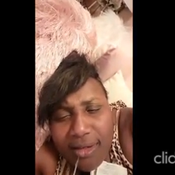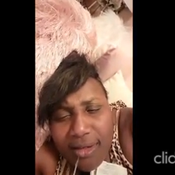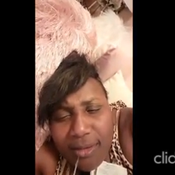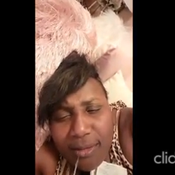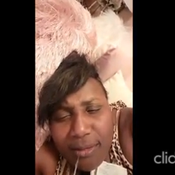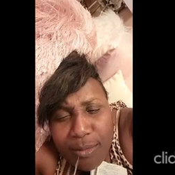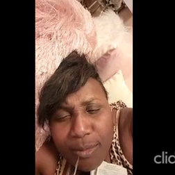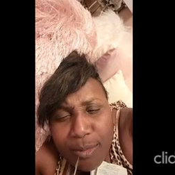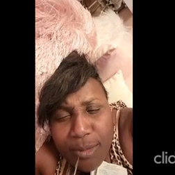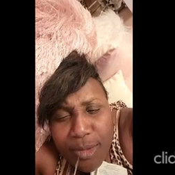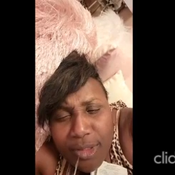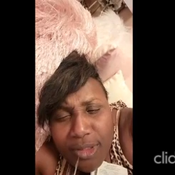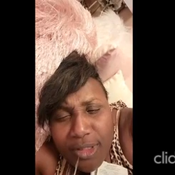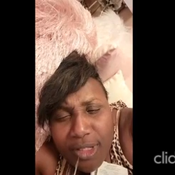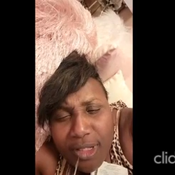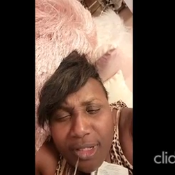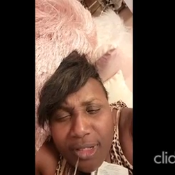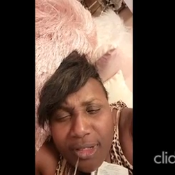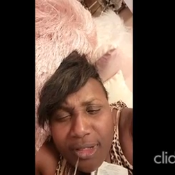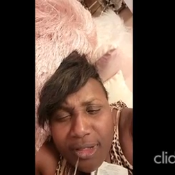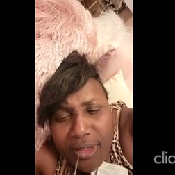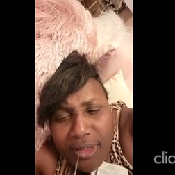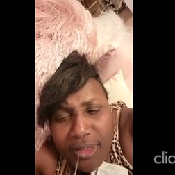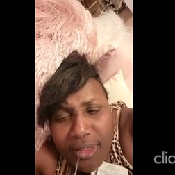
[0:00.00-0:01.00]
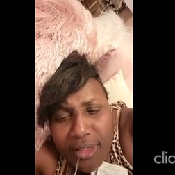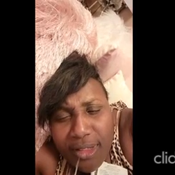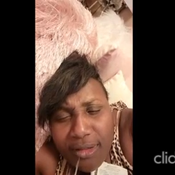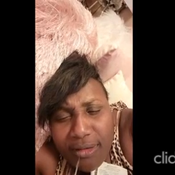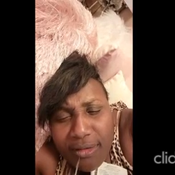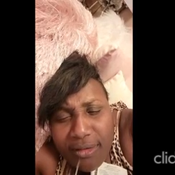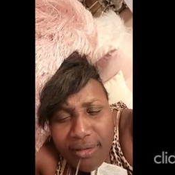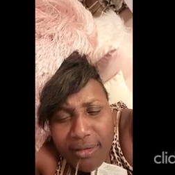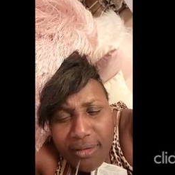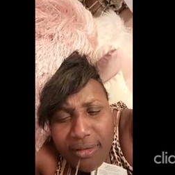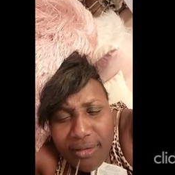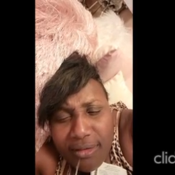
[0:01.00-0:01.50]
i tell her yes.
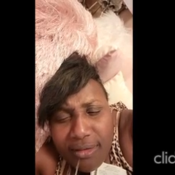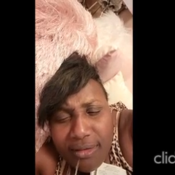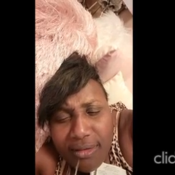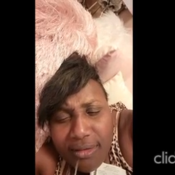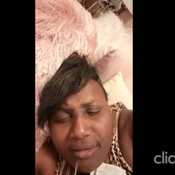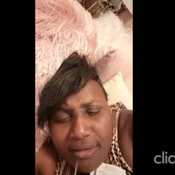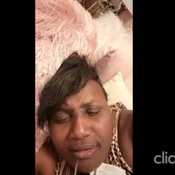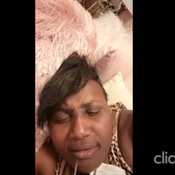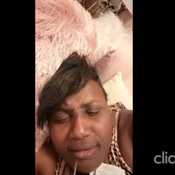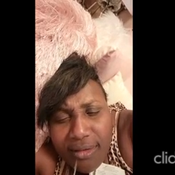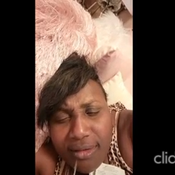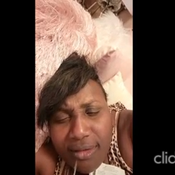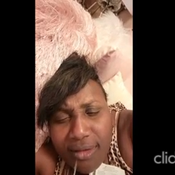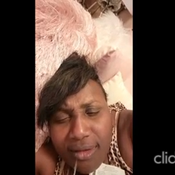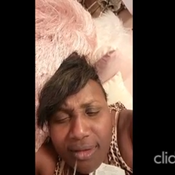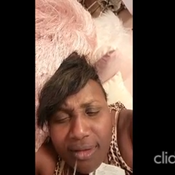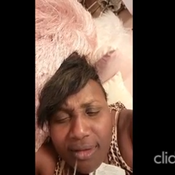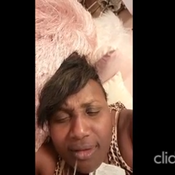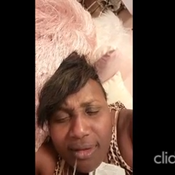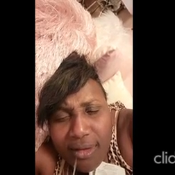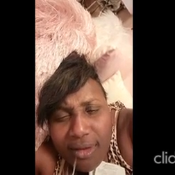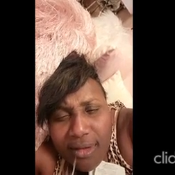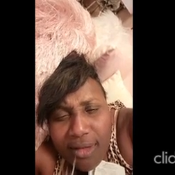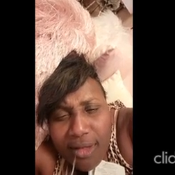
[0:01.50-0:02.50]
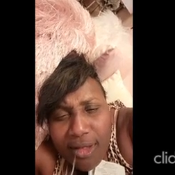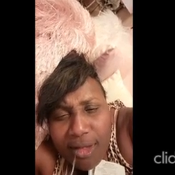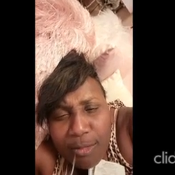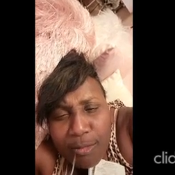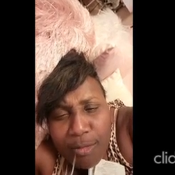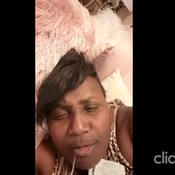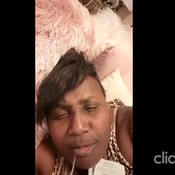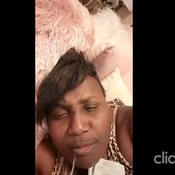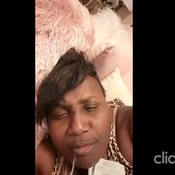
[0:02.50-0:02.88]
Let